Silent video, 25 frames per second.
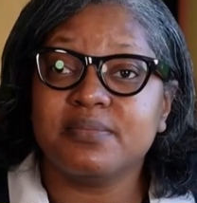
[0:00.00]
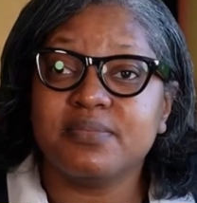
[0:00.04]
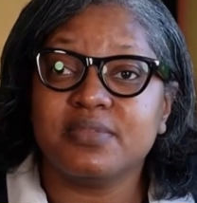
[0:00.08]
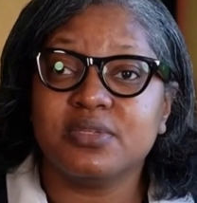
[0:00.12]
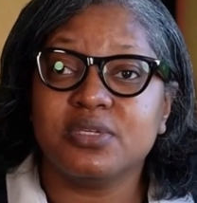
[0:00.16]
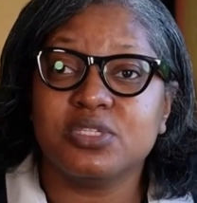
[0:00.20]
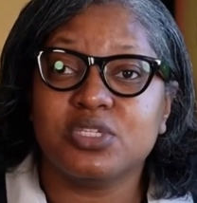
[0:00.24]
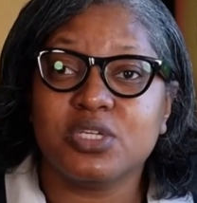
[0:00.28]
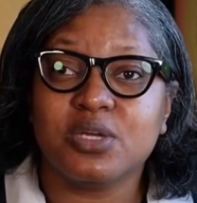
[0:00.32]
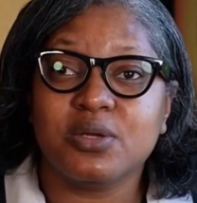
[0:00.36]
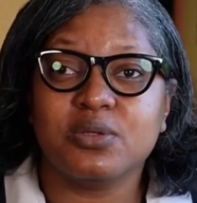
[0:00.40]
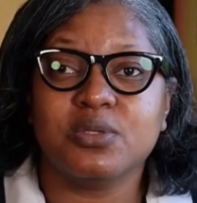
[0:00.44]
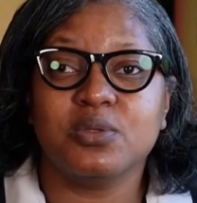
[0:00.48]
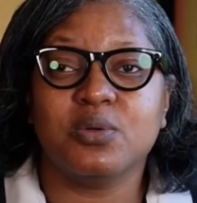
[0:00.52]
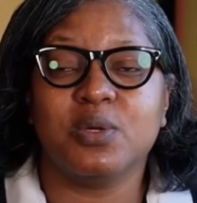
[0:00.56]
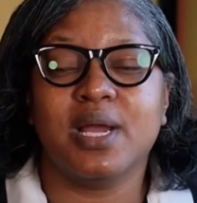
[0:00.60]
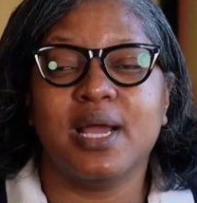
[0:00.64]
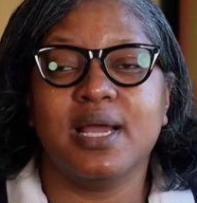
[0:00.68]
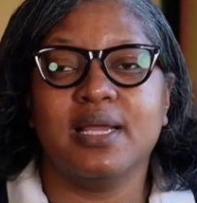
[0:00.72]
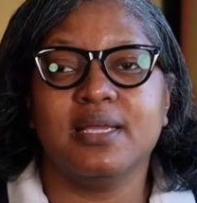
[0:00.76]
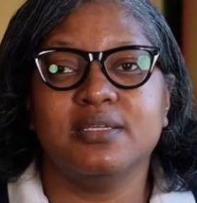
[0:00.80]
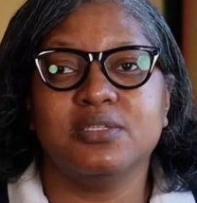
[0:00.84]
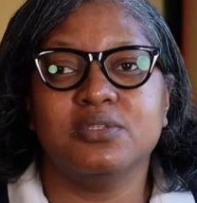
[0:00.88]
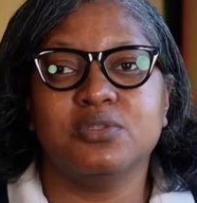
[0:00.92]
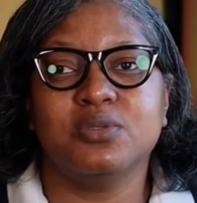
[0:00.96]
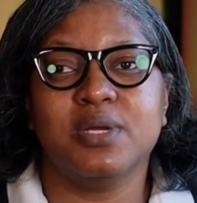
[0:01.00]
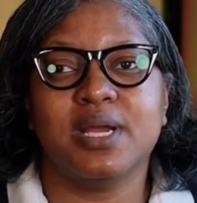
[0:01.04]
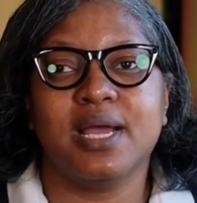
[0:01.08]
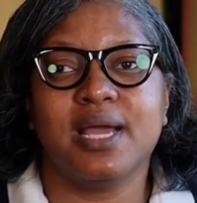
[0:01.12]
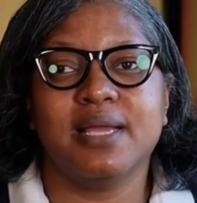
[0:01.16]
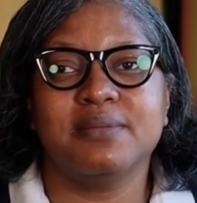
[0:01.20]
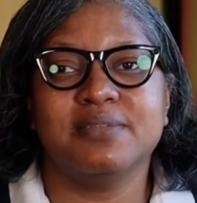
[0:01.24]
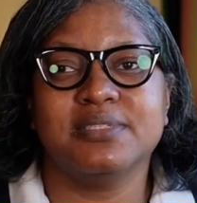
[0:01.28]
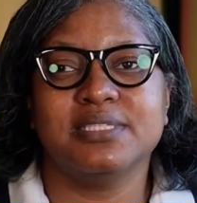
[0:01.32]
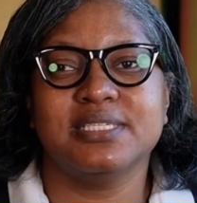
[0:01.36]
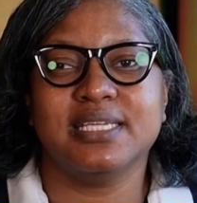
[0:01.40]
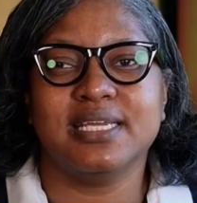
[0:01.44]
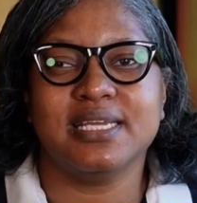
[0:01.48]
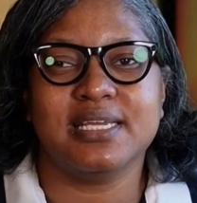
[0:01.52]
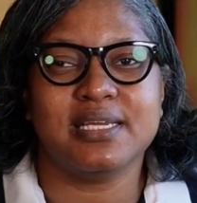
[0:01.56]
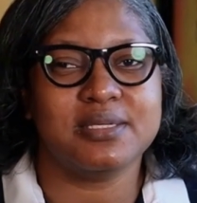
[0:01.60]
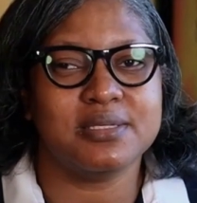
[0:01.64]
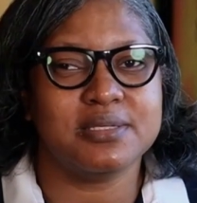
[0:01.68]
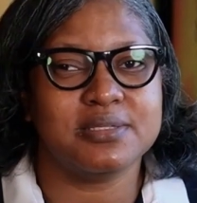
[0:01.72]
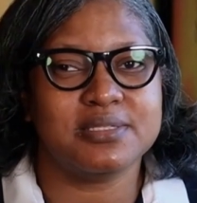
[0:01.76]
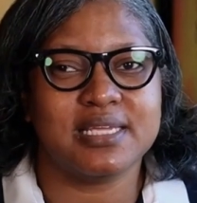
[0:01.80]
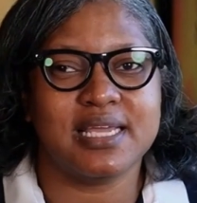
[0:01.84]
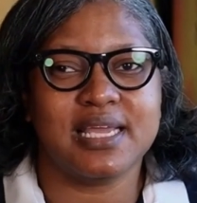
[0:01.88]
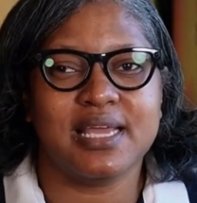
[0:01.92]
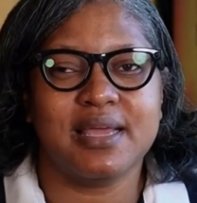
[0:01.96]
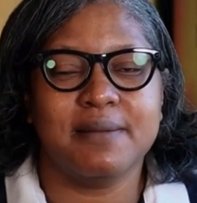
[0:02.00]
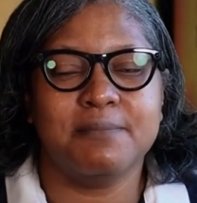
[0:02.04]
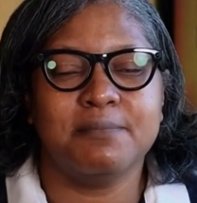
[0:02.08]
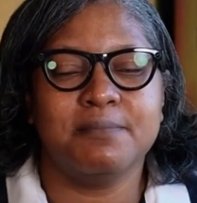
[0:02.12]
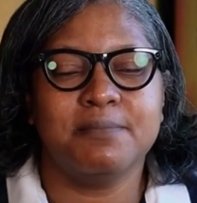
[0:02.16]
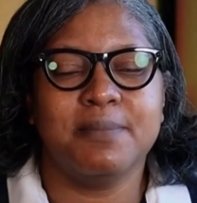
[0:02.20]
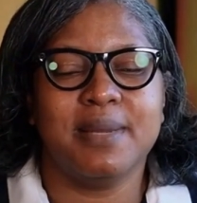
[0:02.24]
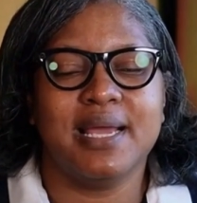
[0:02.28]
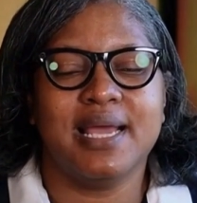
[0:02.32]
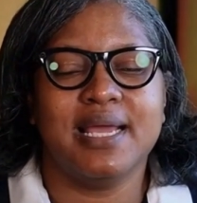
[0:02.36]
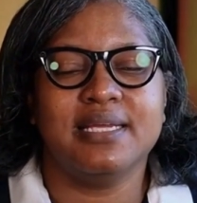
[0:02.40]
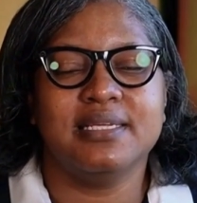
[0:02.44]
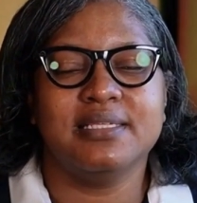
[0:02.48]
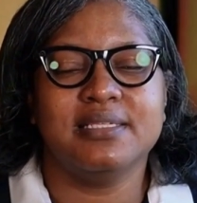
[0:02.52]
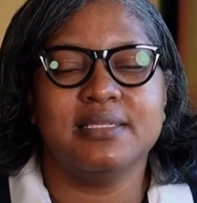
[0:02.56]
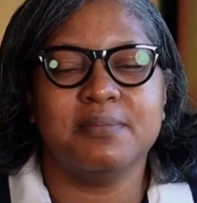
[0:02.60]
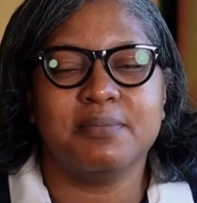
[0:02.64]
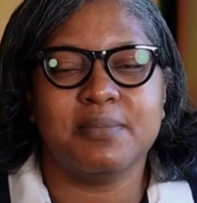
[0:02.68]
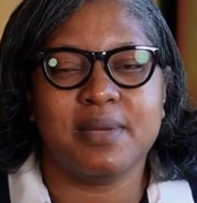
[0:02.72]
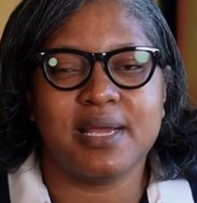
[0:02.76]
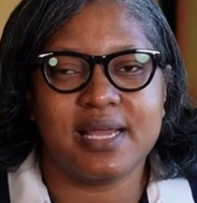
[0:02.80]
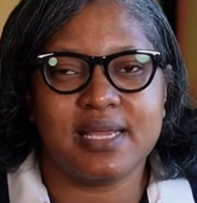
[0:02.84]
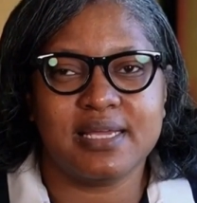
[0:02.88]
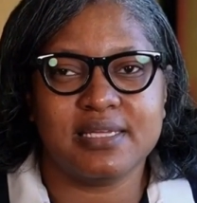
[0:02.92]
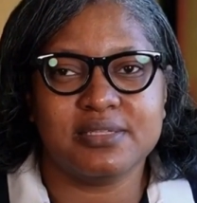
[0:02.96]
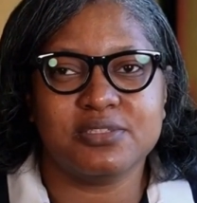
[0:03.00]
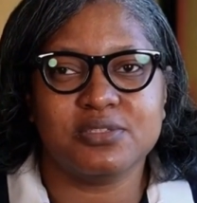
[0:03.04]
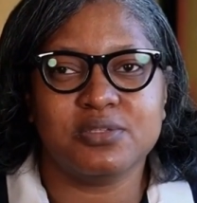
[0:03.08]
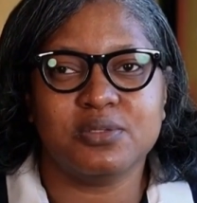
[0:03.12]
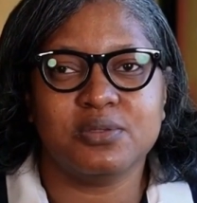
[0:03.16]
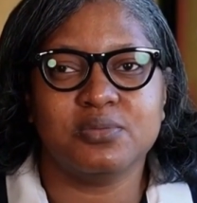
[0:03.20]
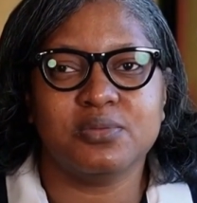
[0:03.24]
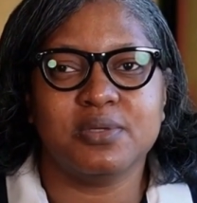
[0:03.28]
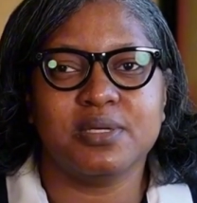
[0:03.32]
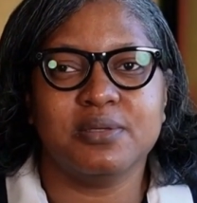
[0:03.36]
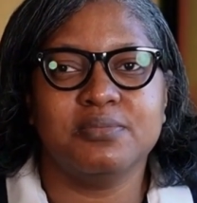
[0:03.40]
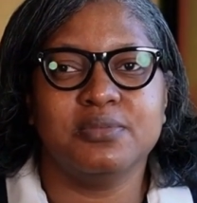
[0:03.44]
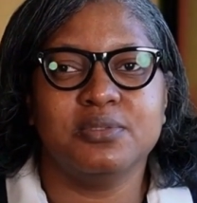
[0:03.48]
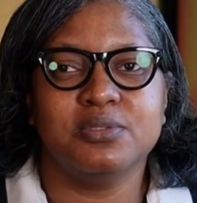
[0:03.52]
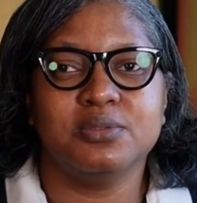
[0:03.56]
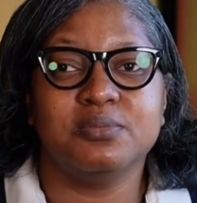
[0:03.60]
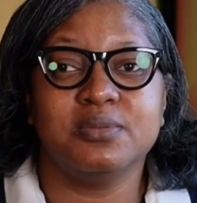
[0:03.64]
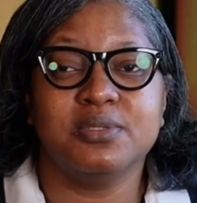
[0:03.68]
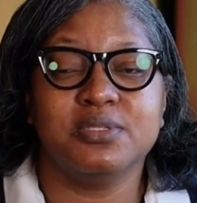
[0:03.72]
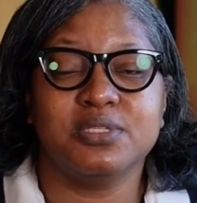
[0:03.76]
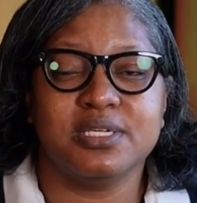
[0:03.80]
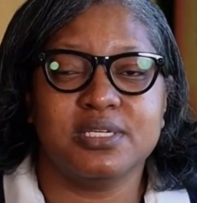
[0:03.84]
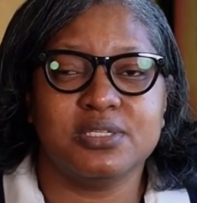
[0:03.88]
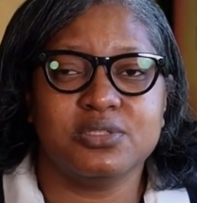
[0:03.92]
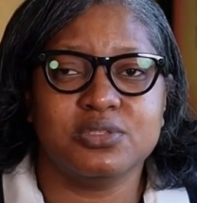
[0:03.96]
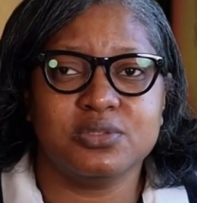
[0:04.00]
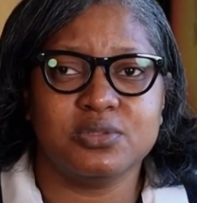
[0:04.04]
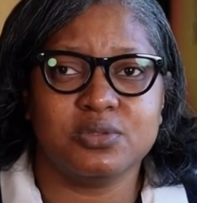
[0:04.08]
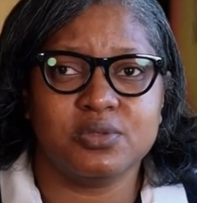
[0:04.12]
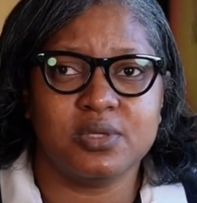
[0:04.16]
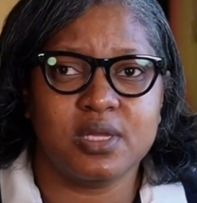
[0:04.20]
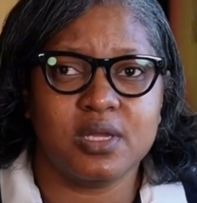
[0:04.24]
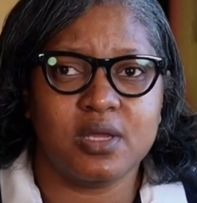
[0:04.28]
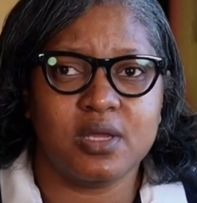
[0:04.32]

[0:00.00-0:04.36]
to show you how to drive sales and maximize your revenue potential.